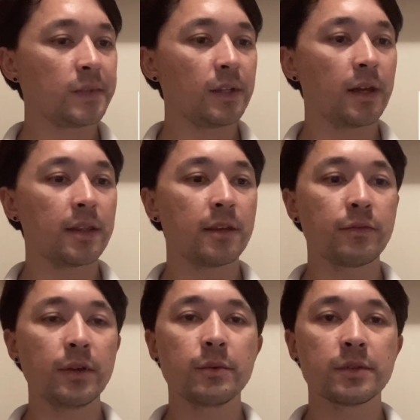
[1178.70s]
The
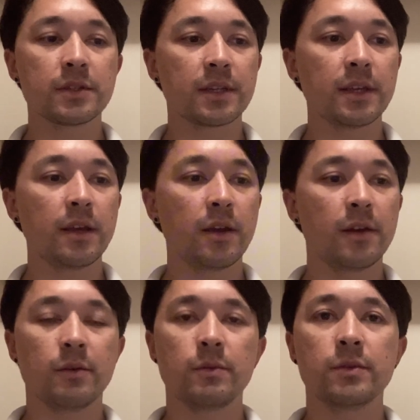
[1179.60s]
frequency
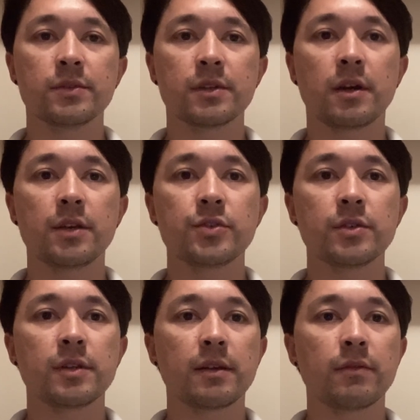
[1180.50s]
was
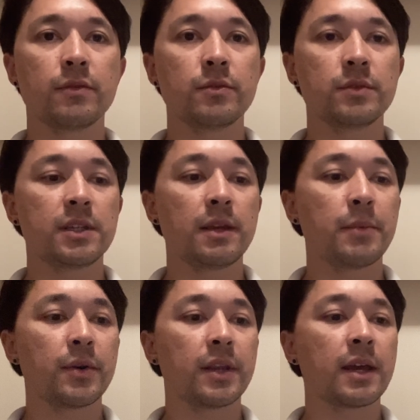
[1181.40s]

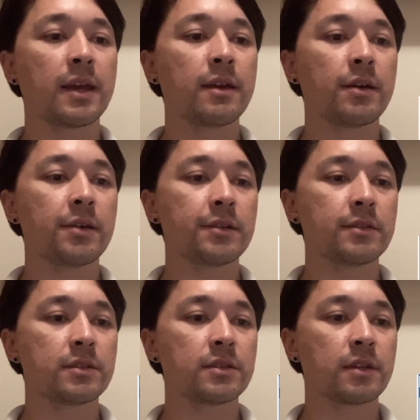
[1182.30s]
140.8
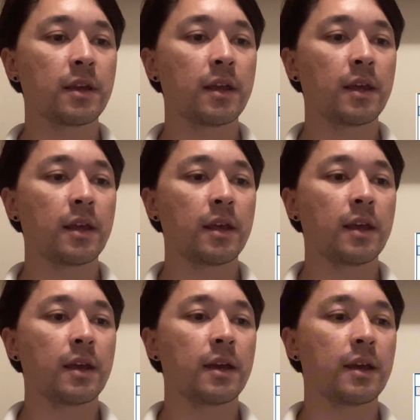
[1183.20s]
hertz,
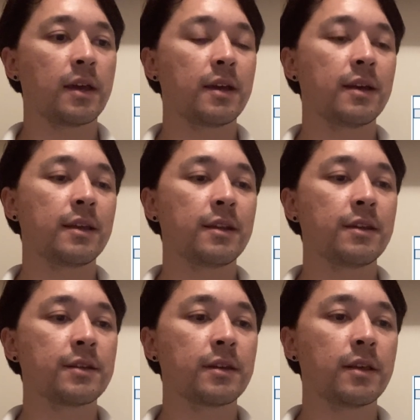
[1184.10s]

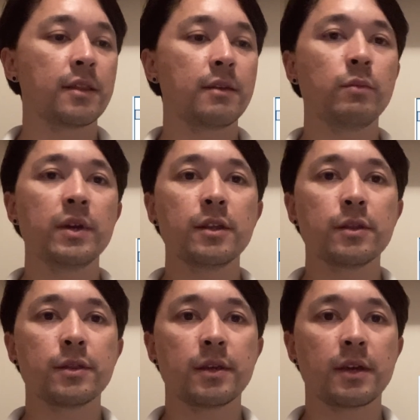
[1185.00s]
and the
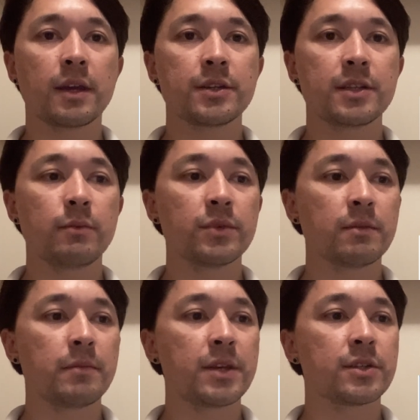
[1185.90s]
width actually
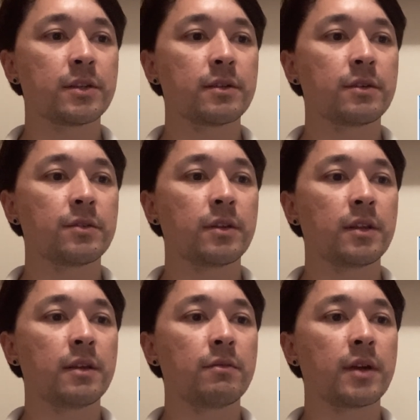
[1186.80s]
wasn't measured on
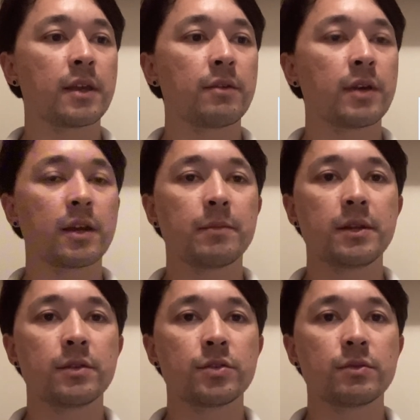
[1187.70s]
the Racket
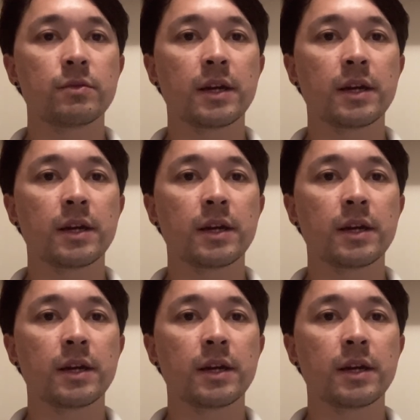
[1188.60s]
Recommender tool.